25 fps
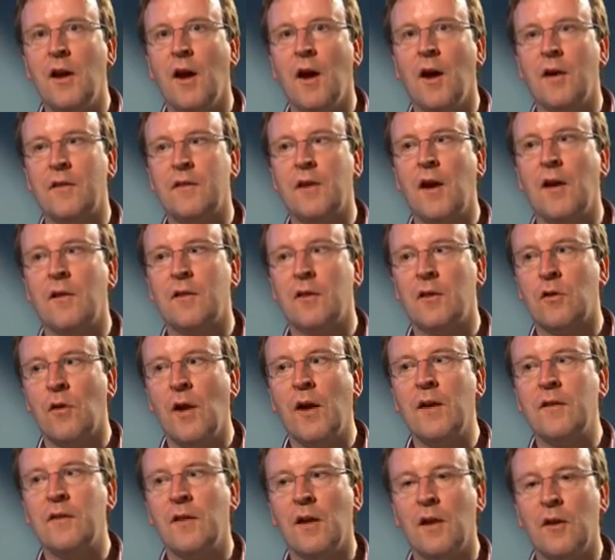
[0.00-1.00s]
It takes a
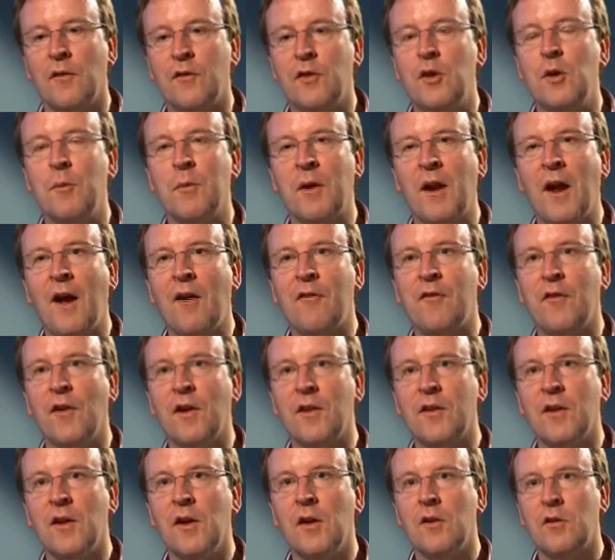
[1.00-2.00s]
great deal of human
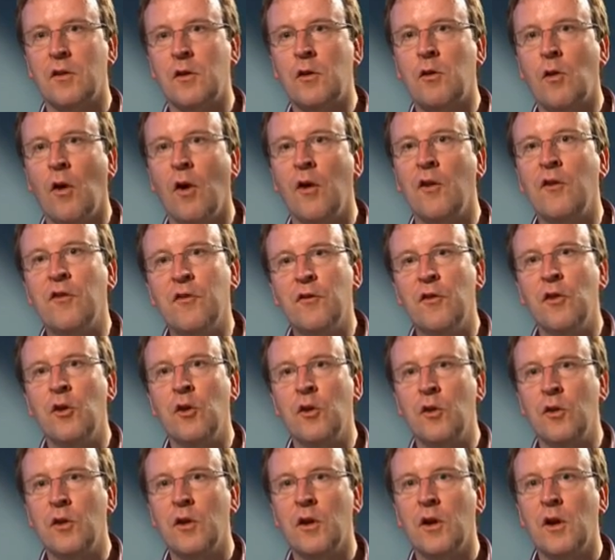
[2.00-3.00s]
effort to grow
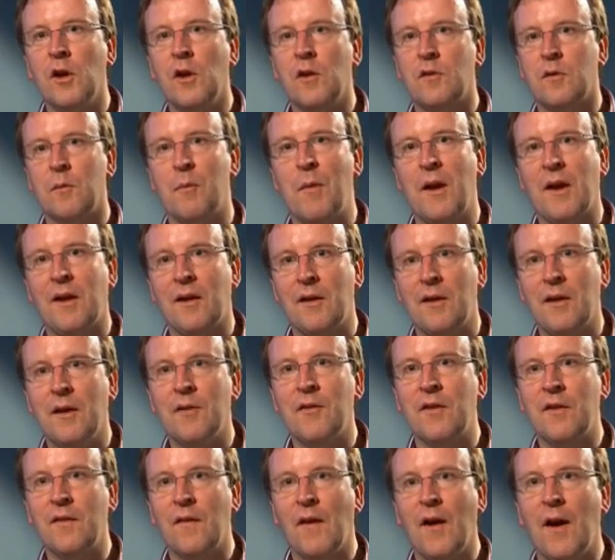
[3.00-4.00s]
food, to make a
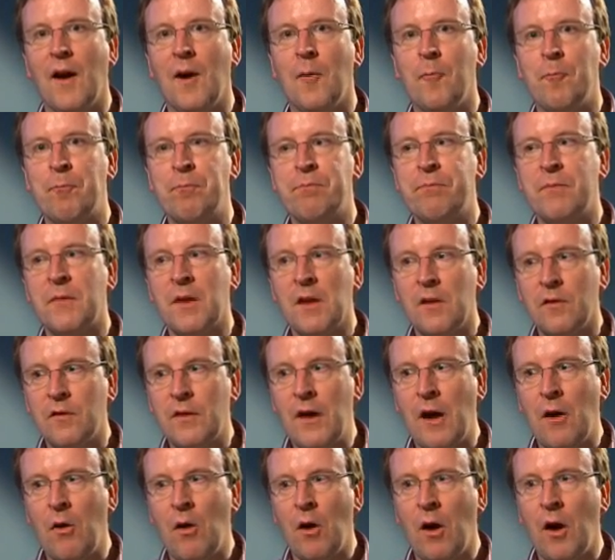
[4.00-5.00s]
living there.
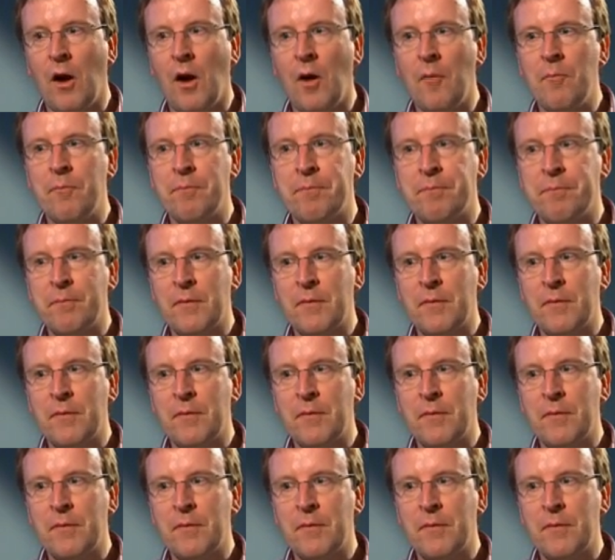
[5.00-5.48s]
There are